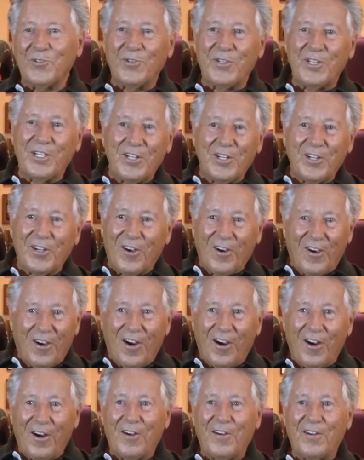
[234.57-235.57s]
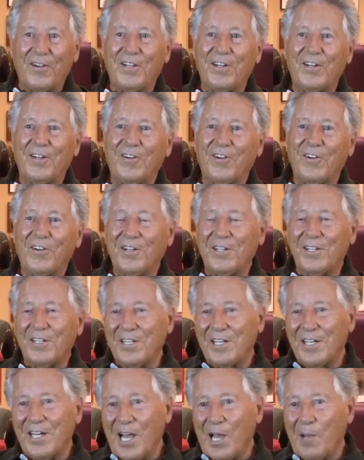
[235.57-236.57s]
IndyCar, you know, at
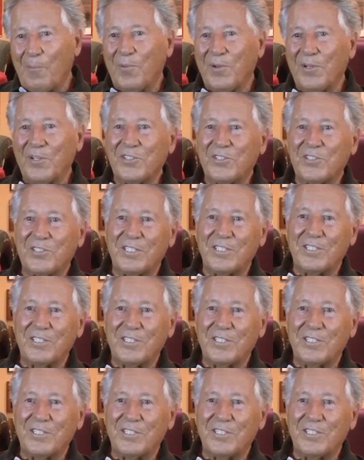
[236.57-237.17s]
Indianapolis.